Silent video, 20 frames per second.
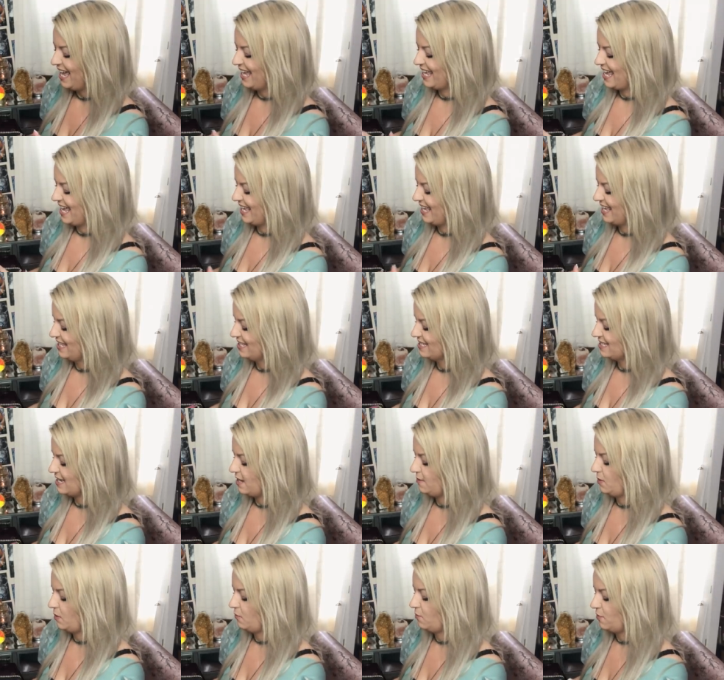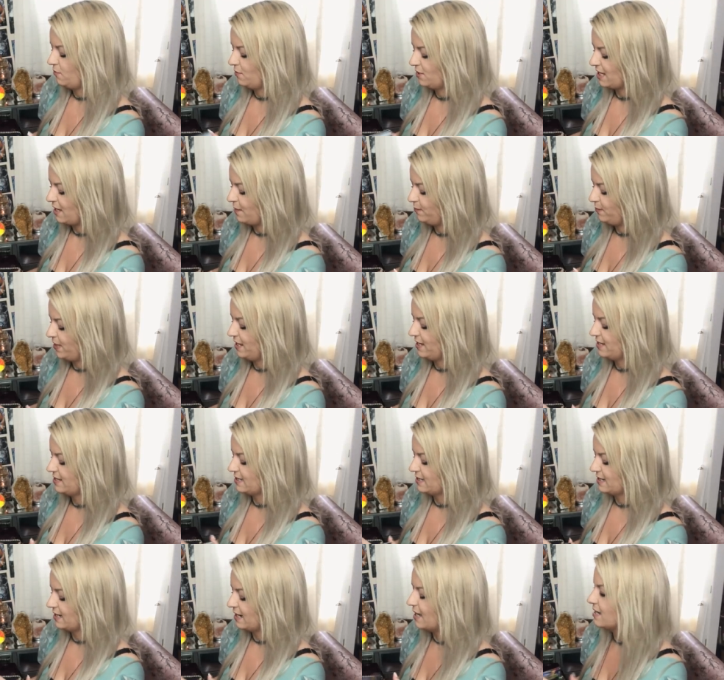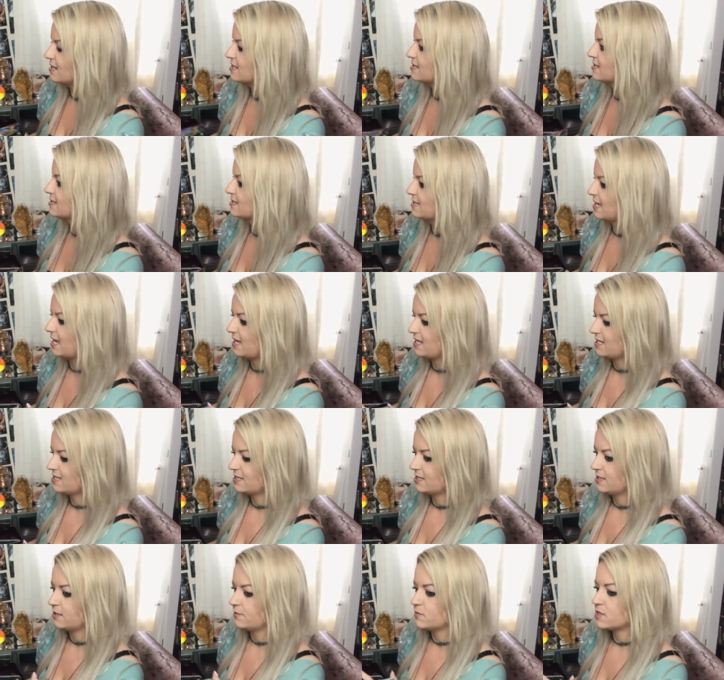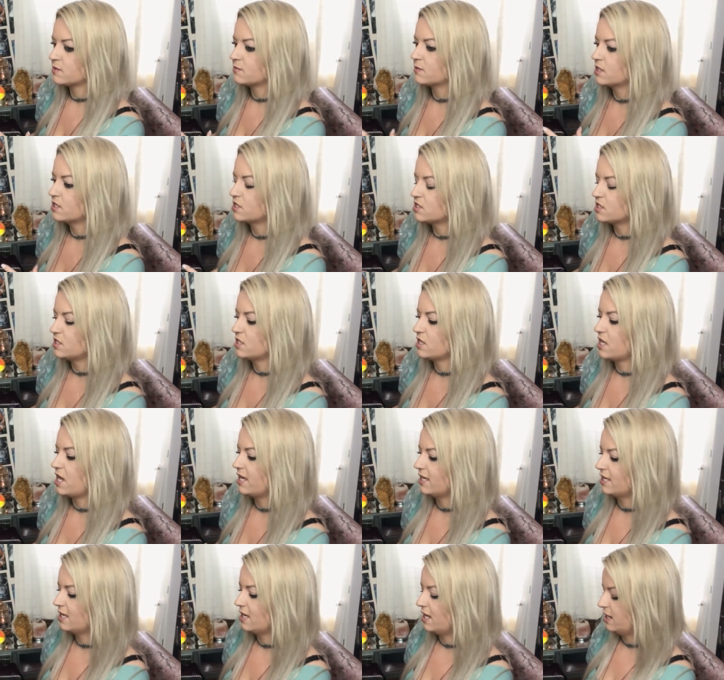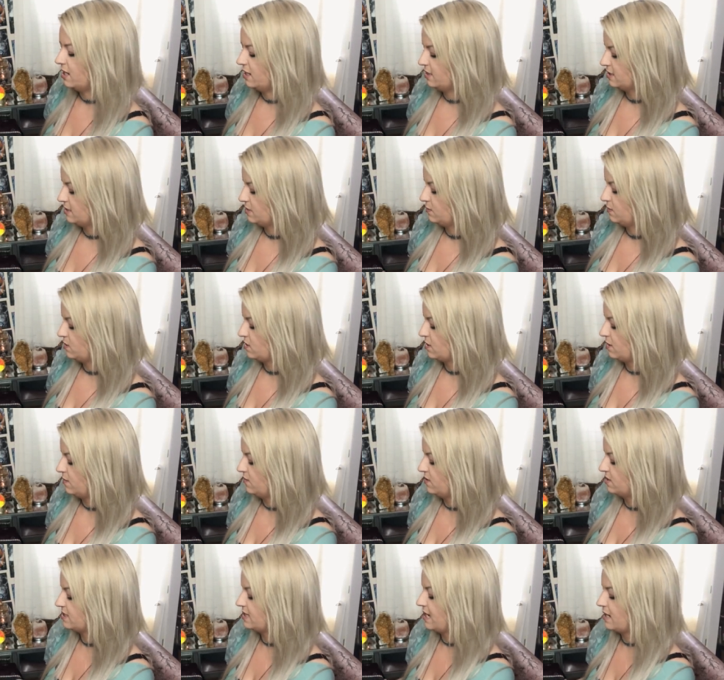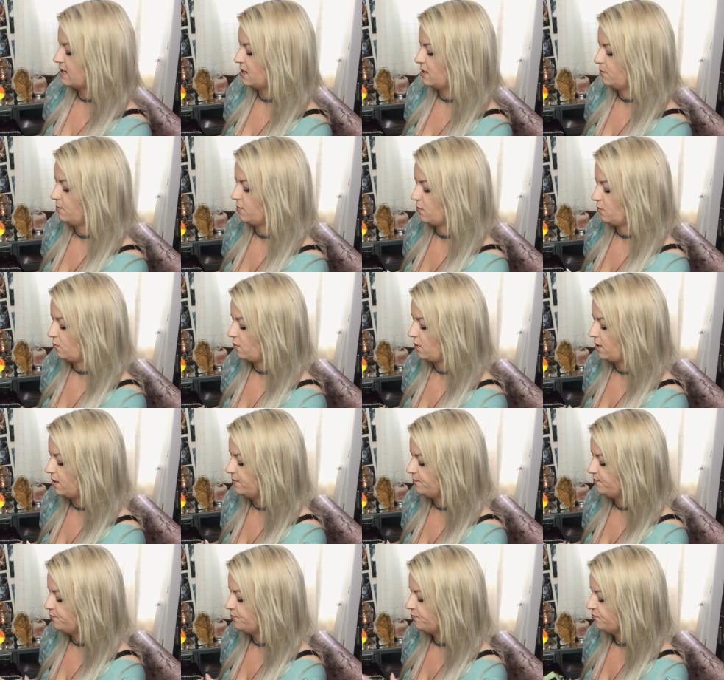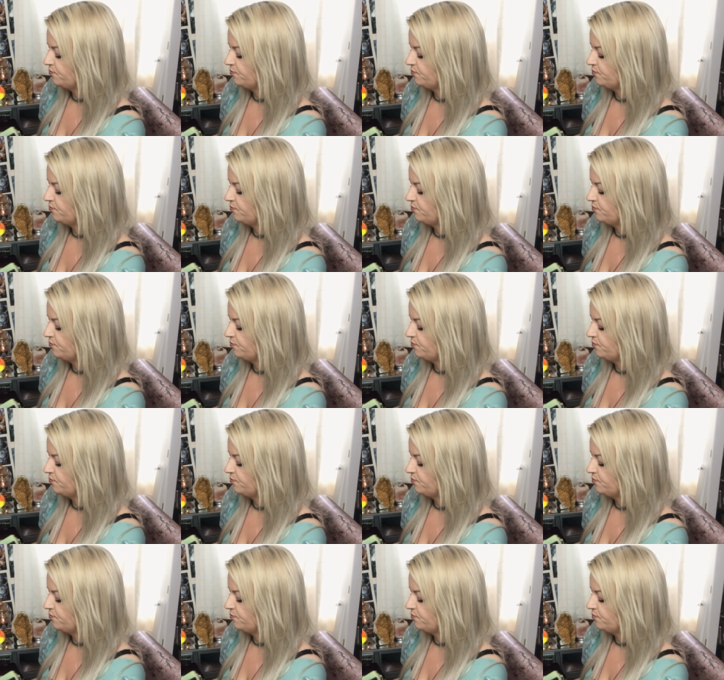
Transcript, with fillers: okay, can you tell me what would that person like to say to them? So we're going to do nine cards as we've done with deck number one.